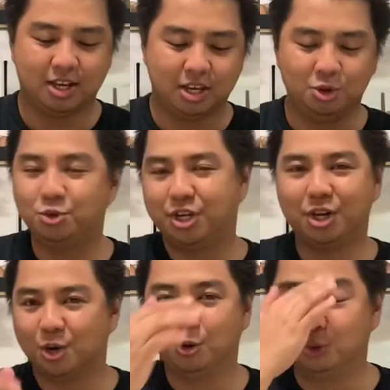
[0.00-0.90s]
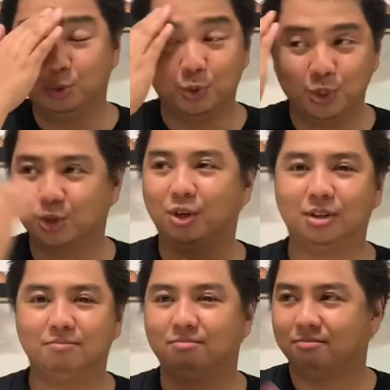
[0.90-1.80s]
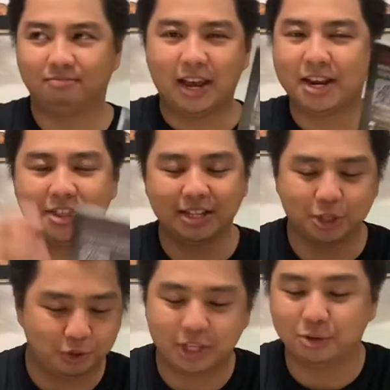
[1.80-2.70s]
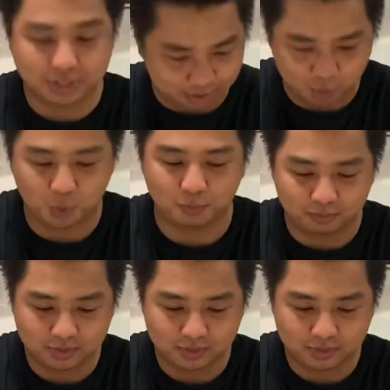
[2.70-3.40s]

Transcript: using your own tools or anything that you can use at home.